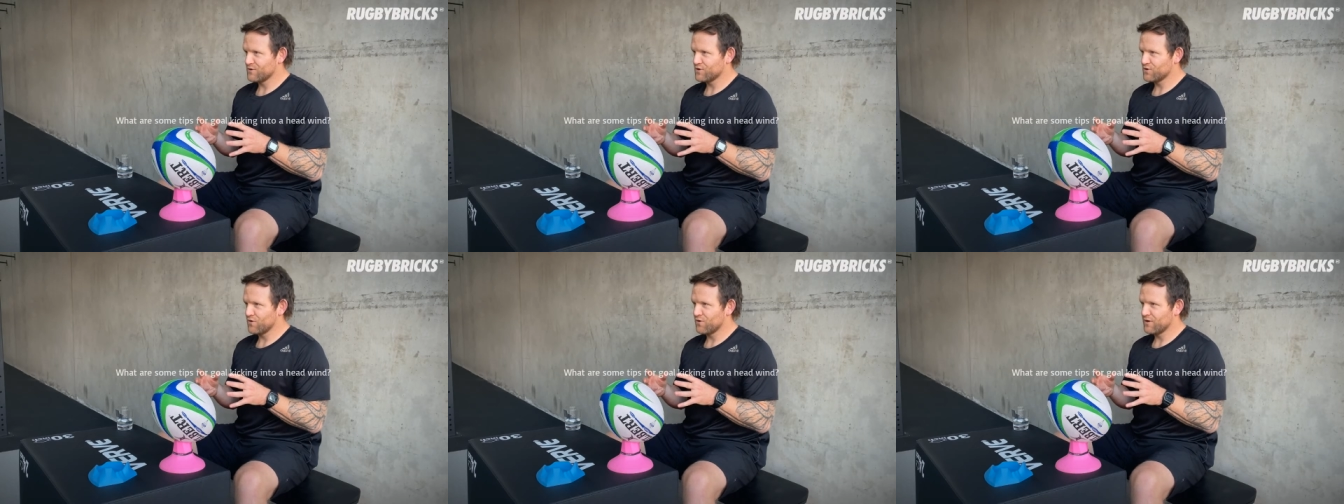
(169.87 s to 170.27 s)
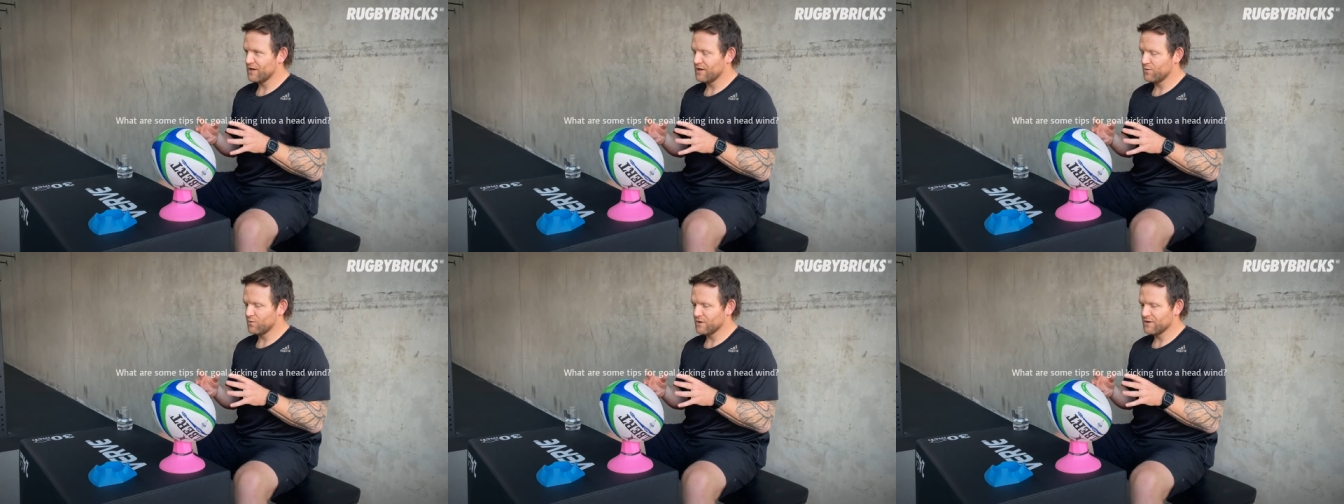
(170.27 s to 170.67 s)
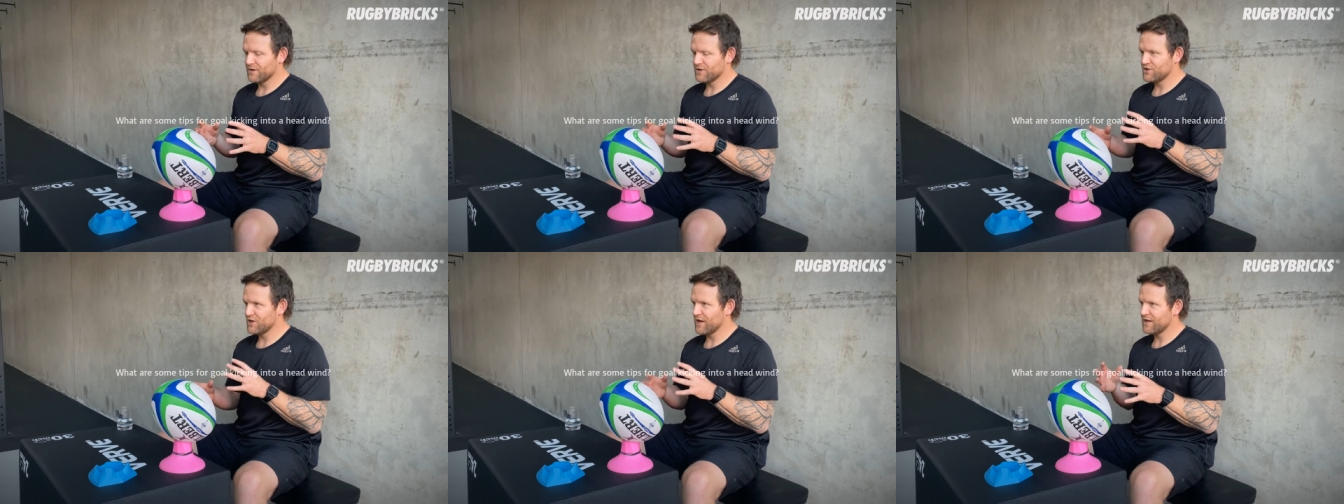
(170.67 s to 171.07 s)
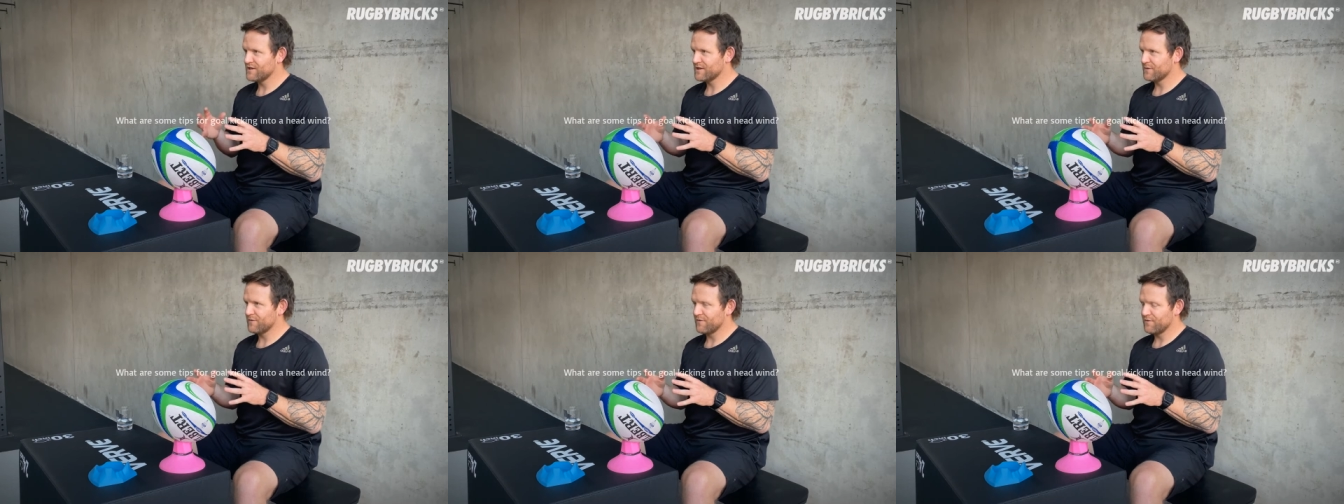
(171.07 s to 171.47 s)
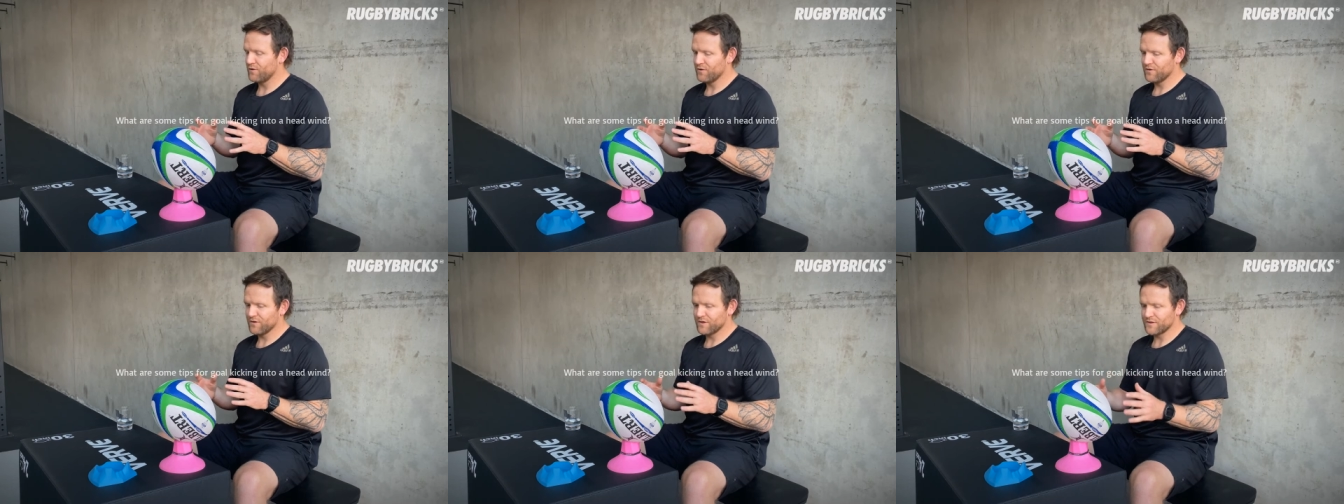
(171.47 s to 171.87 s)
strong headwind, I changed up a
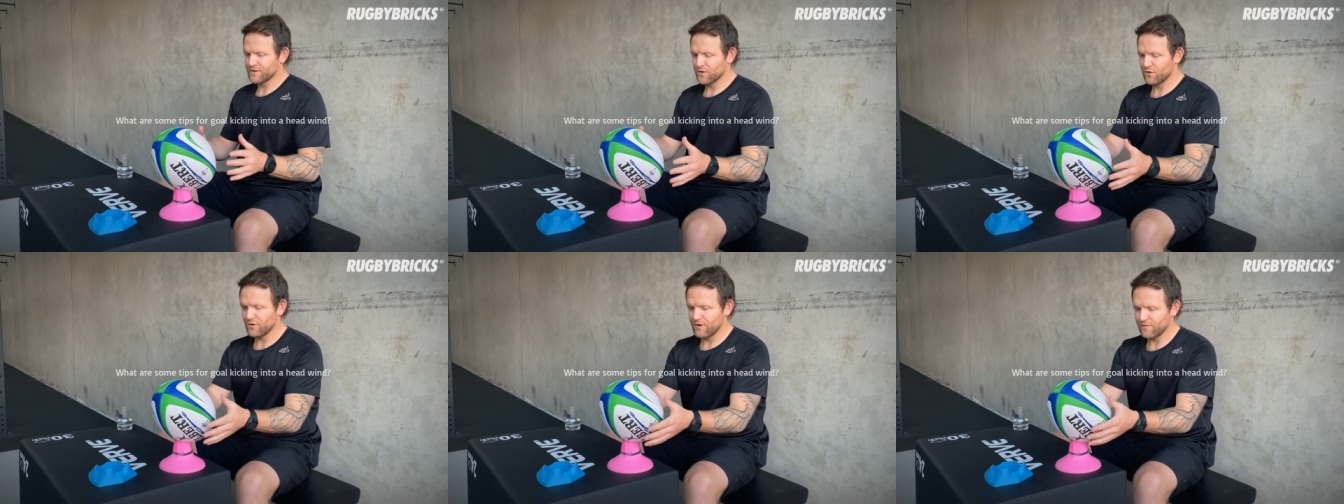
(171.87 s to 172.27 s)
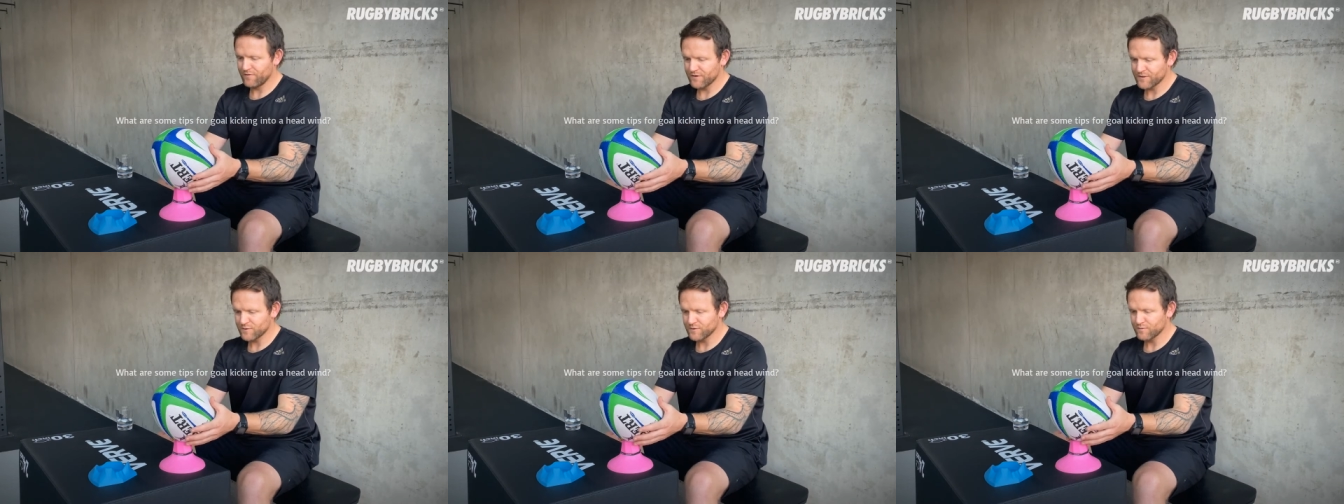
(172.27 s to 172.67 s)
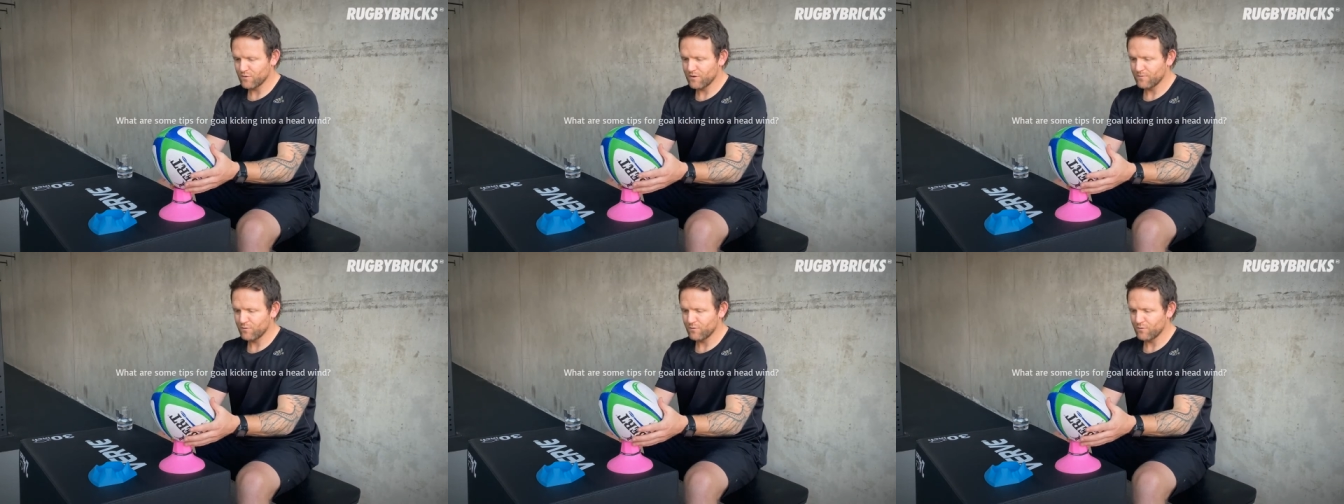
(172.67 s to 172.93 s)
few things. So if this was my